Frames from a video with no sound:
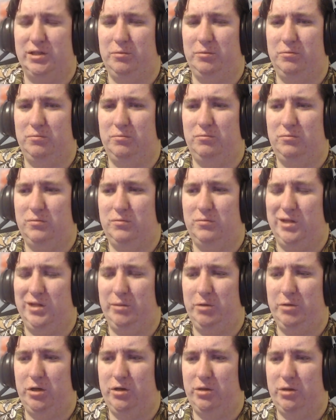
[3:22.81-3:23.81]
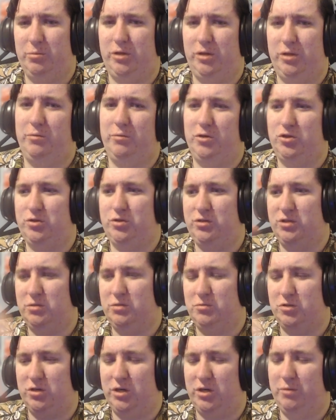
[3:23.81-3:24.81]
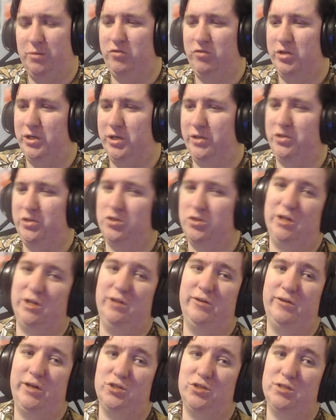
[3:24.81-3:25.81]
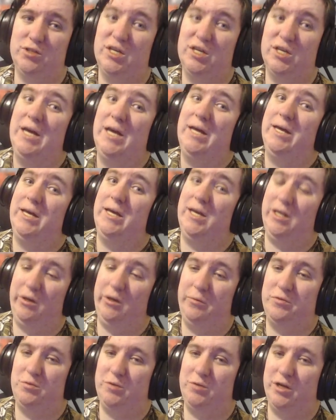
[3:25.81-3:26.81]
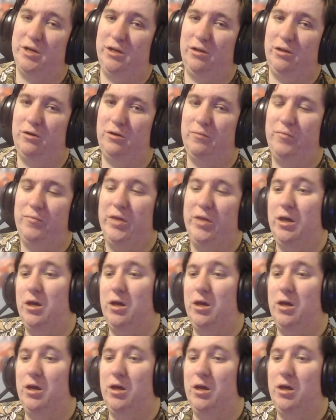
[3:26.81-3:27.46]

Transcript: Let me, let me know down below. Make sure you subscribe if you like these trailer reactions. It helps me out a lot.